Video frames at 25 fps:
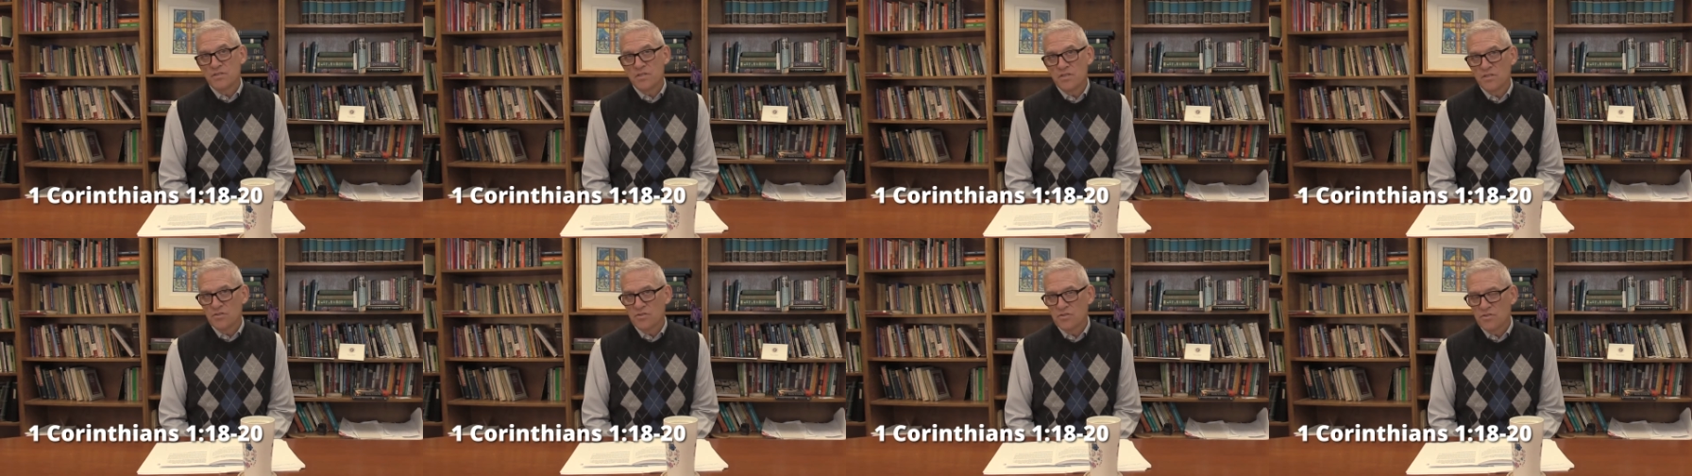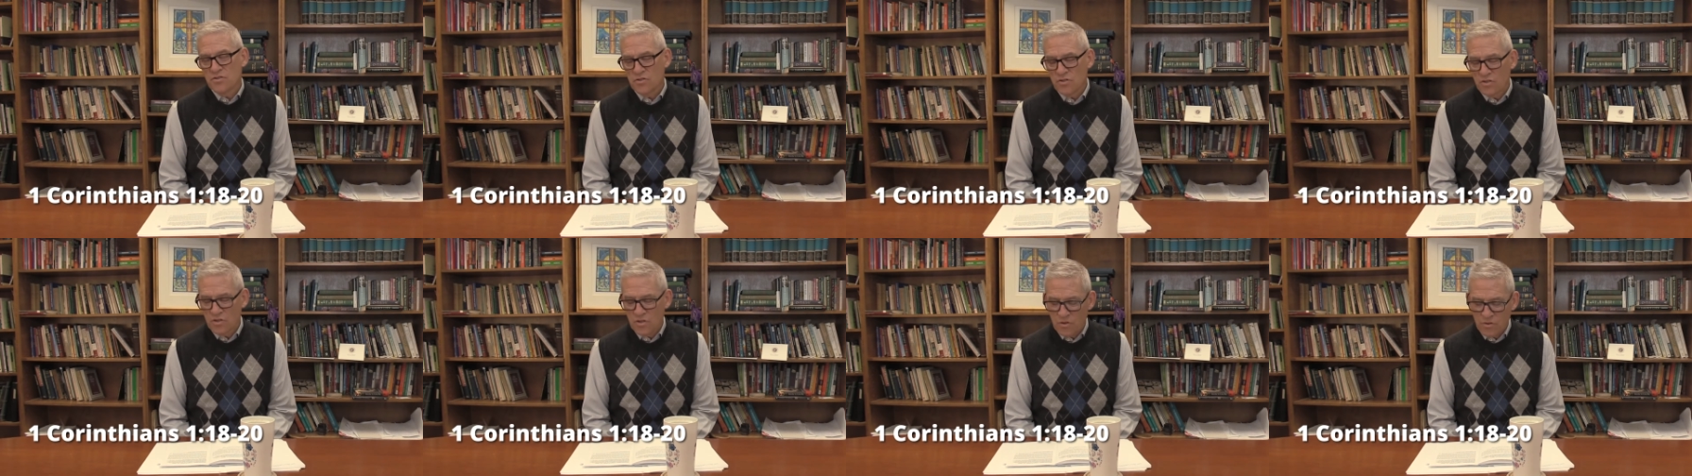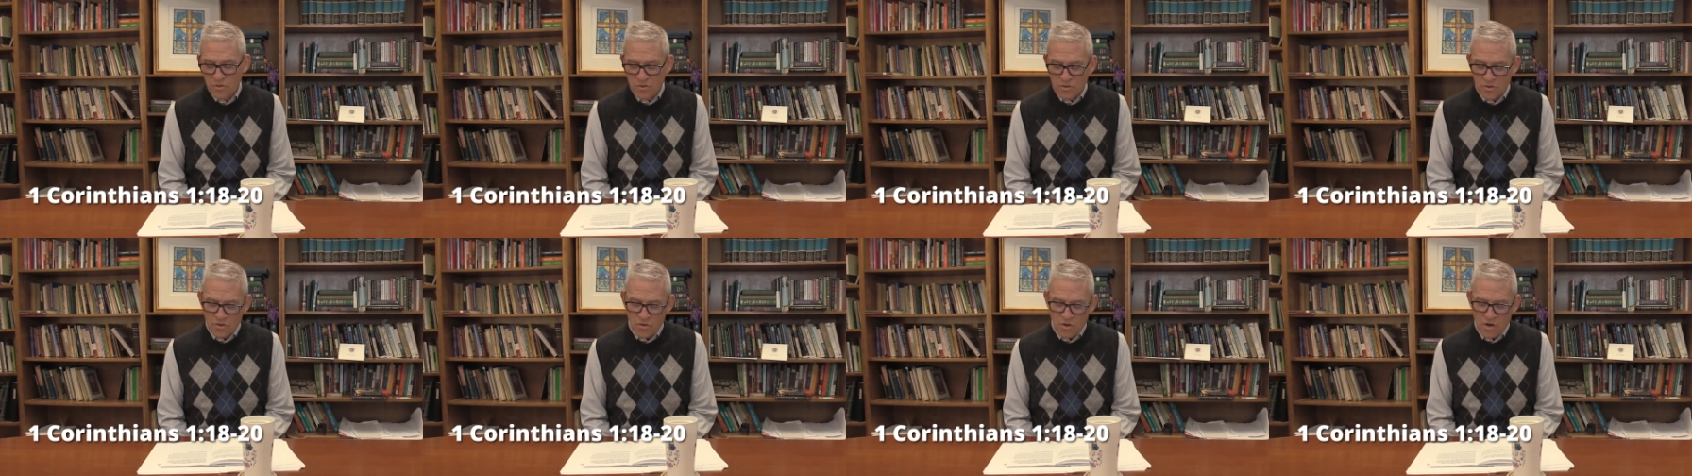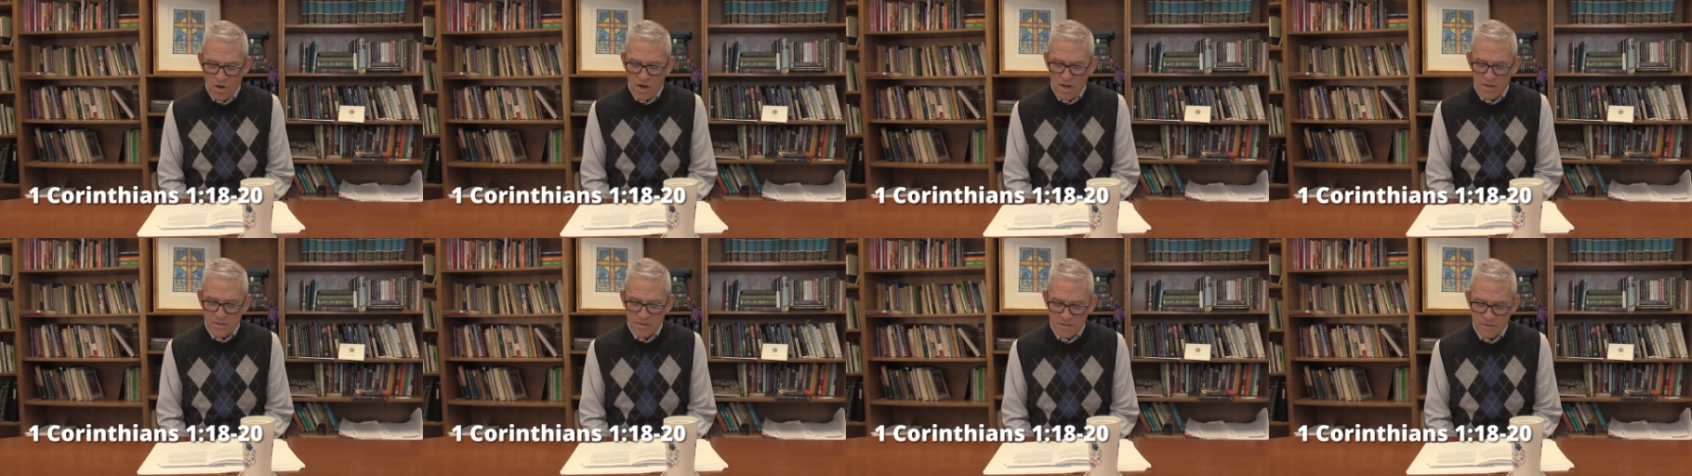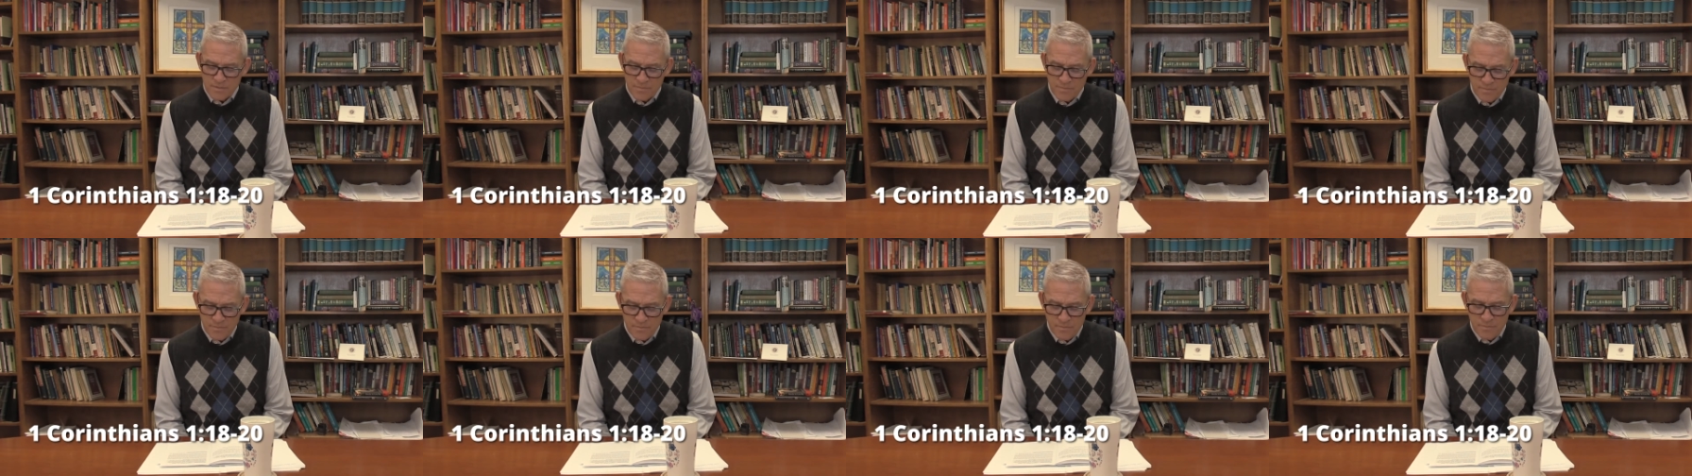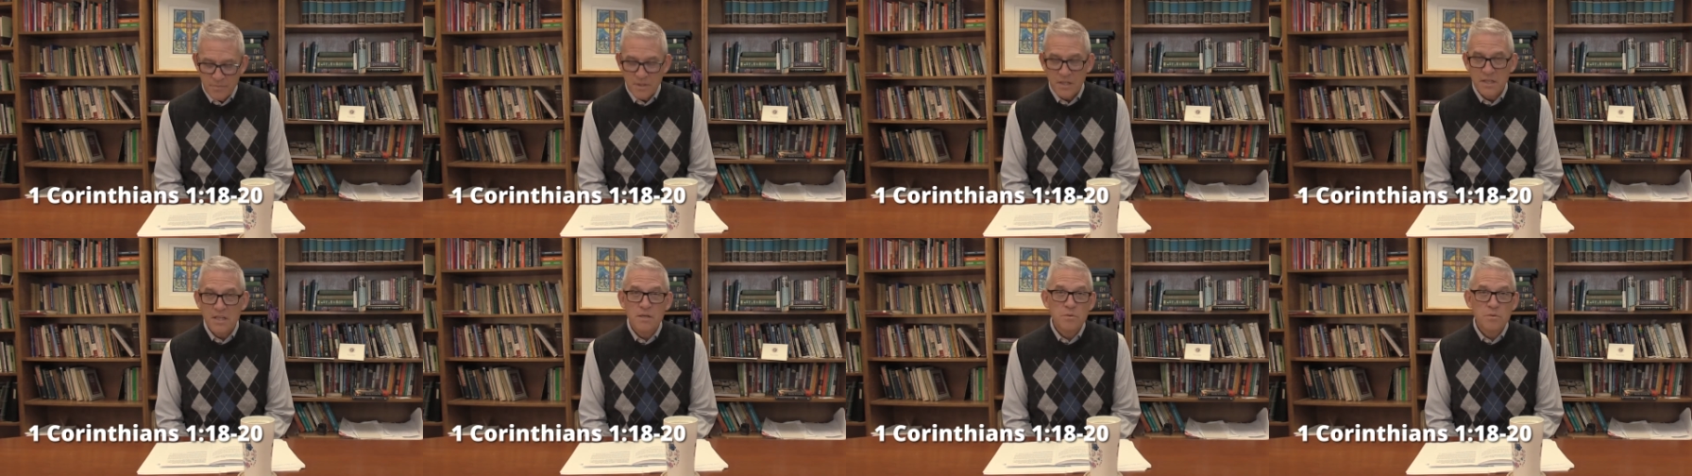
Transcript: Jesus should go to the cross but